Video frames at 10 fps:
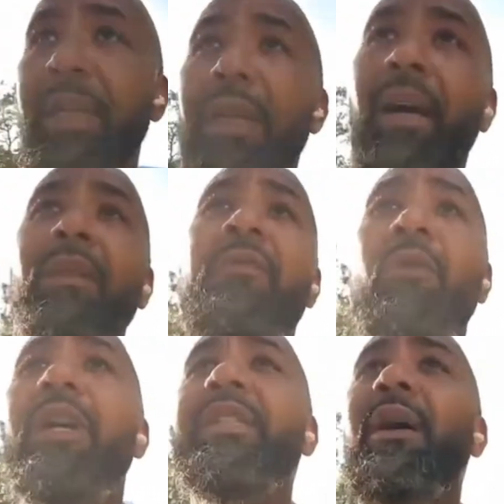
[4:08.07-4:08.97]
the other
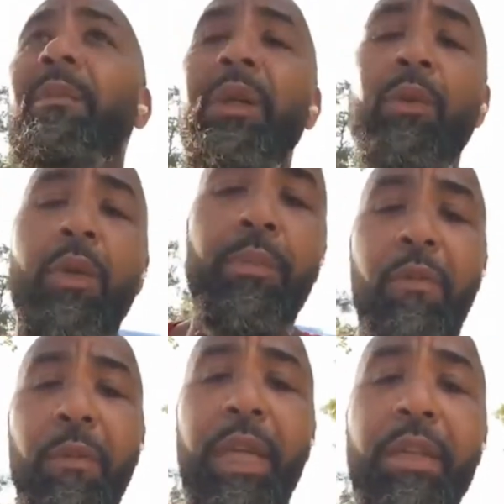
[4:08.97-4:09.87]
Forex company, we were both
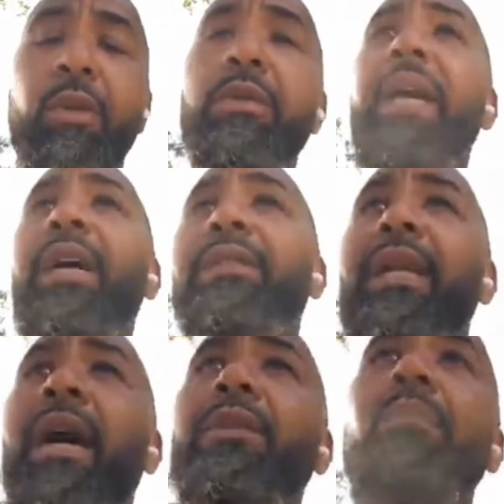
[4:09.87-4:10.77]
making
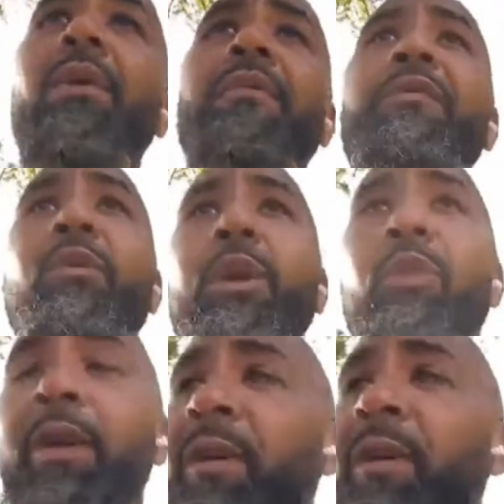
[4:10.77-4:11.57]
$2,000 a month, and we were